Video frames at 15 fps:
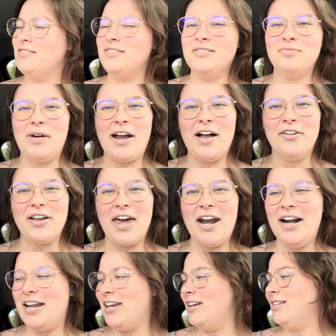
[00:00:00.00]
by Elle
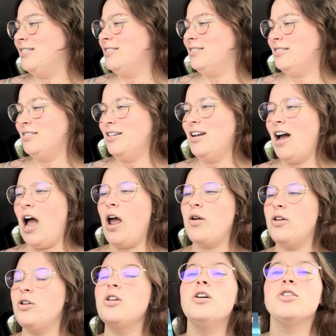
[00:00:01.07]
Kennedy. I
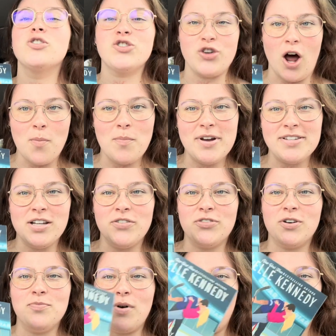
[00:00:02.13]
stopped myself
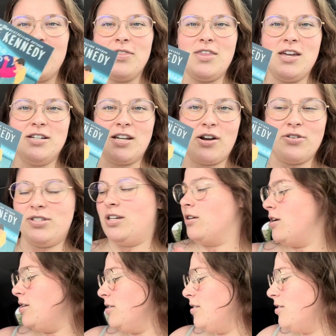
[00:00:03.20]
from buying the entire
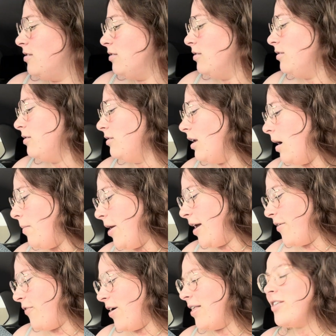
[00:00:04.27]
series. I'm like,
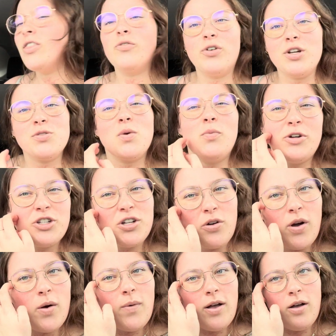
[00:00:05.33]
if I like the first one, which I know
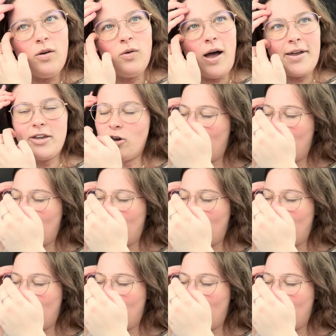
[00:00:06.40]
I will, I can go